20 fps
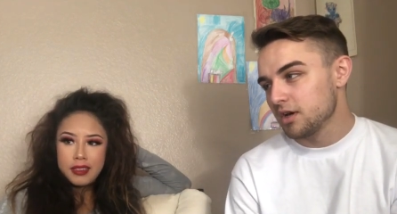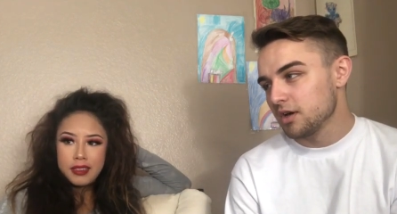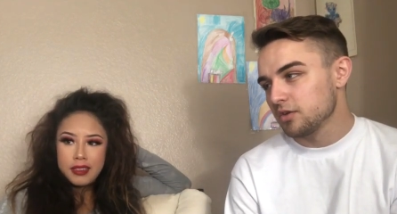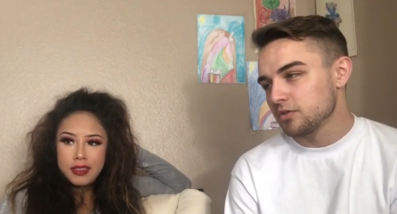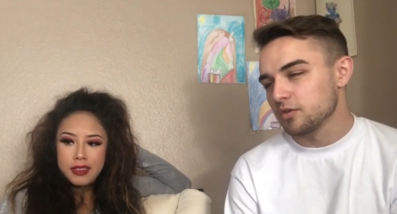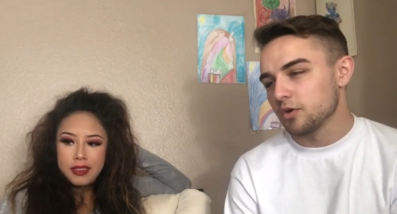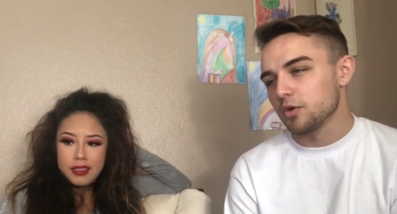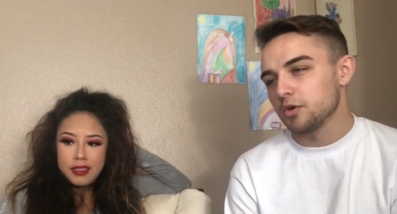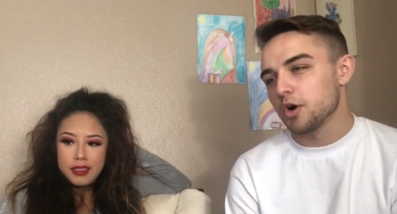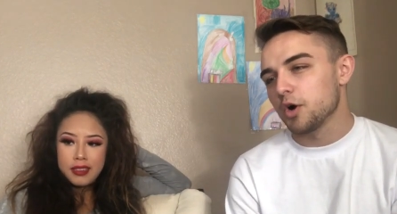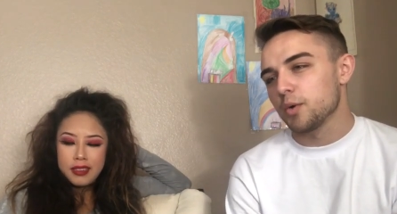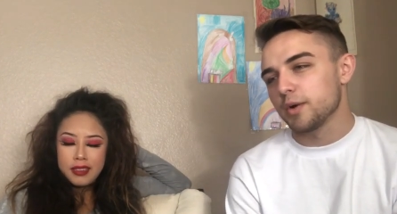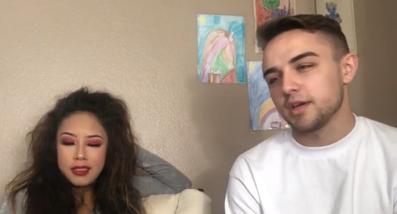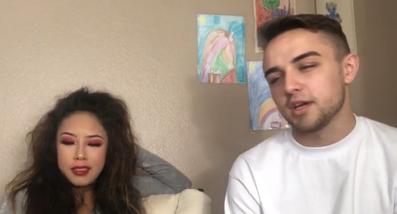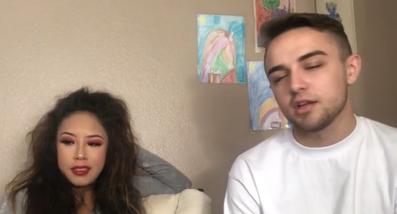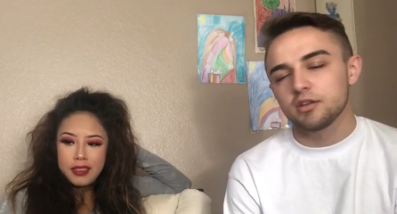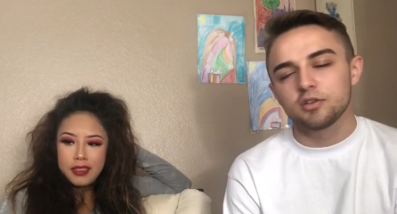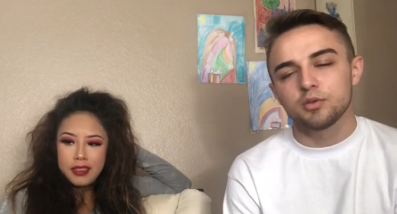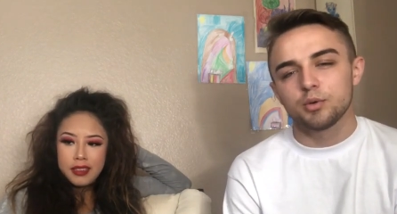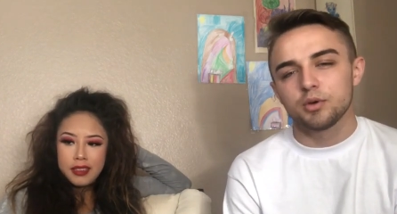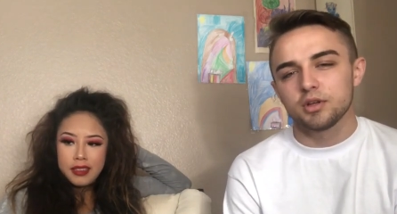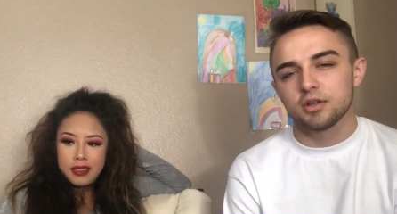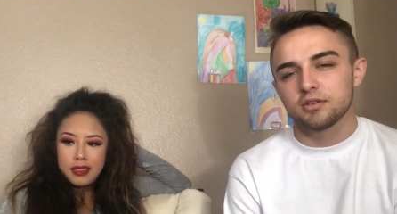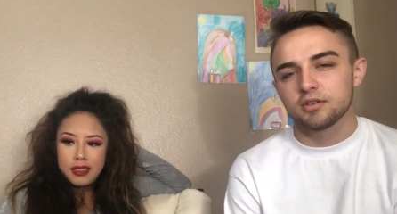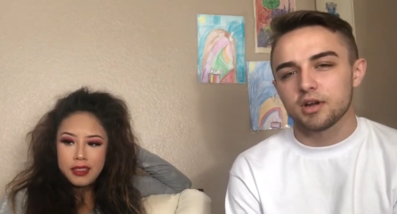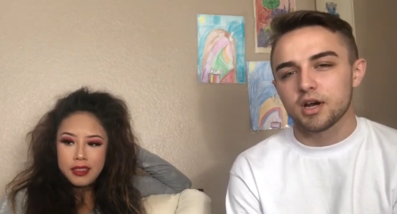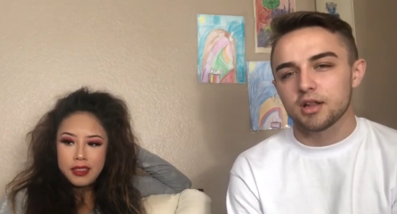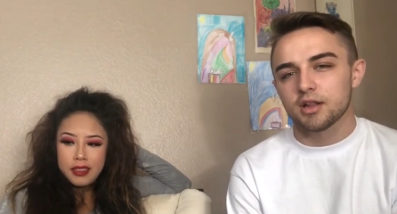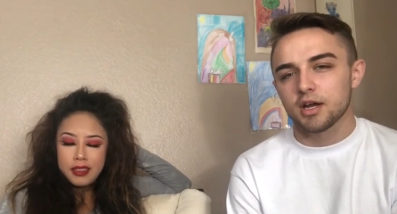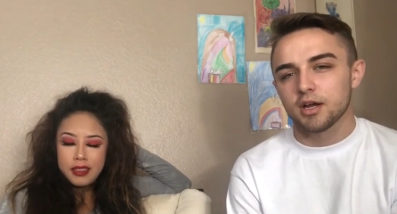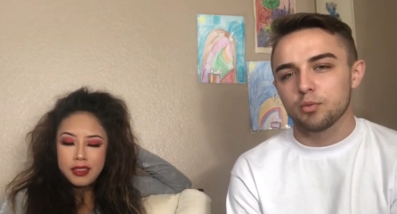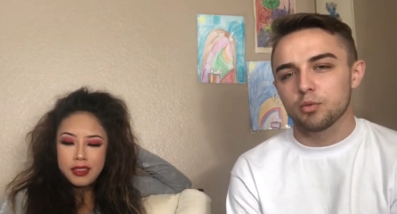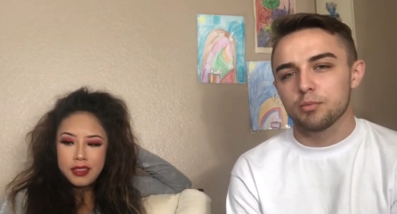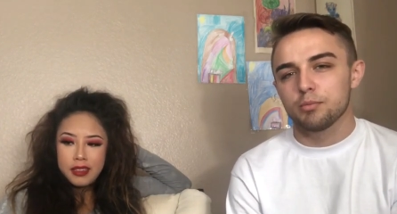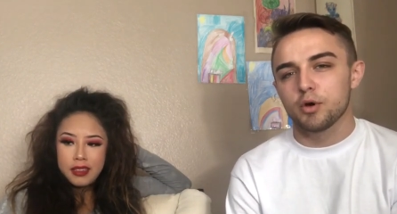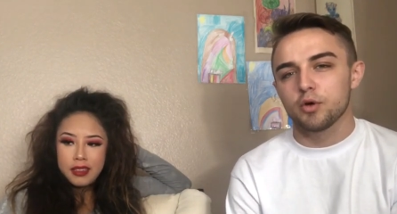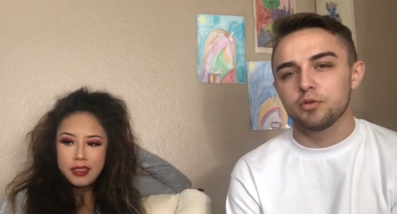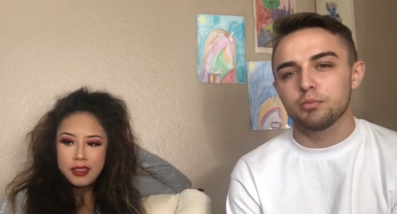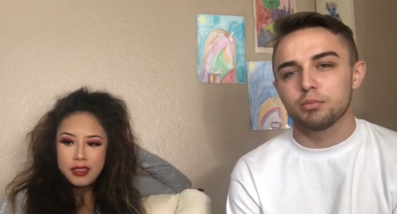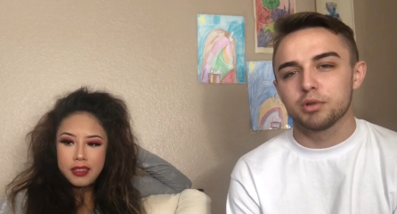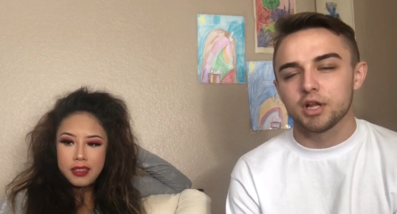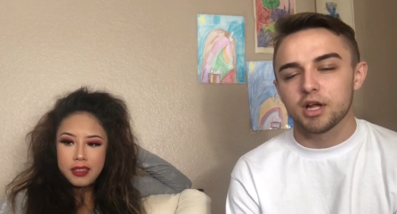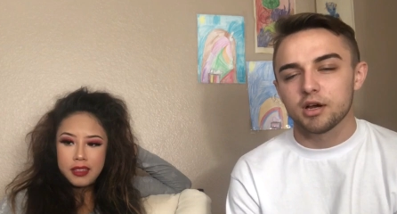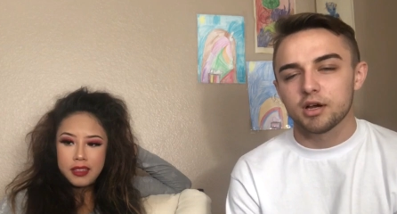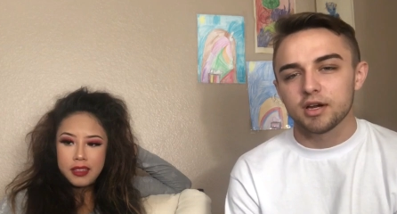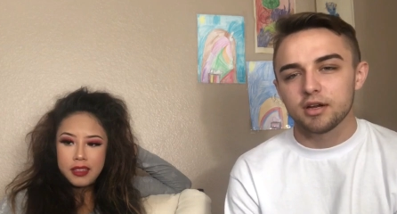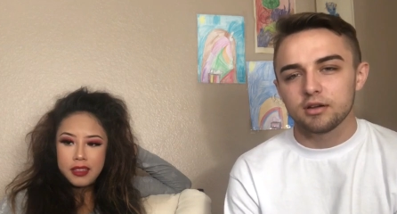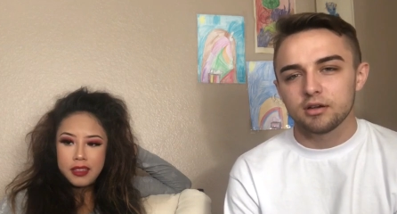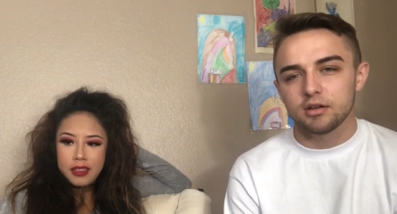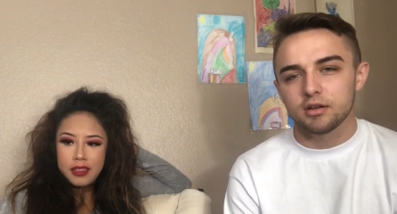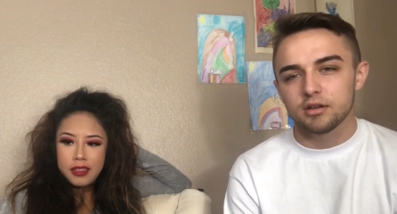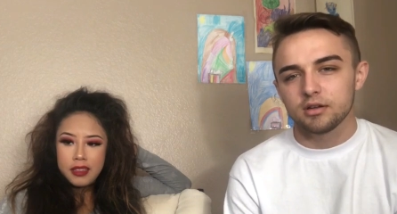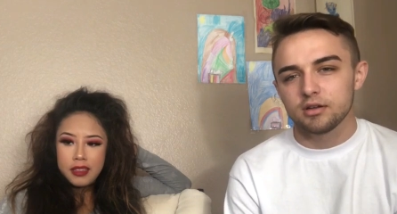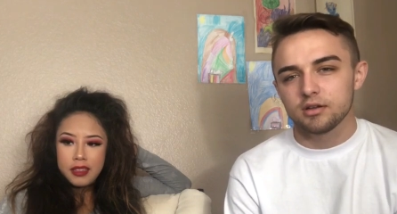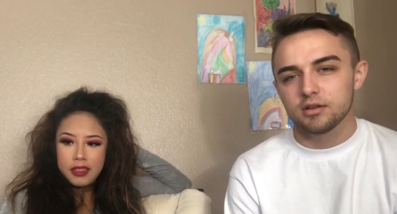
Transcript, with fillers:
Speaker 1: So going into it, it's not like we're both blind